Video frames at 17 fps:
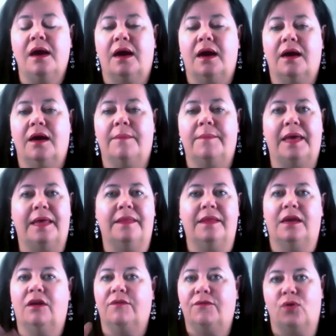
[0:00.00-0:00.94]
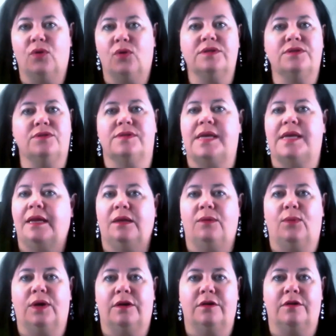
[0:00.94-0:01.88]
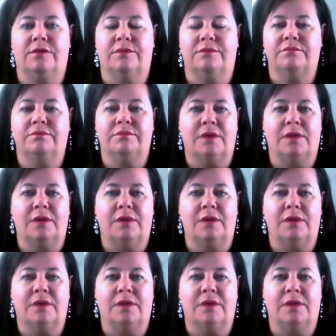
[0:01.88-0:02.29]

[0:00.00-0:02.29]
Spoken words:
And then of course there's anywhere,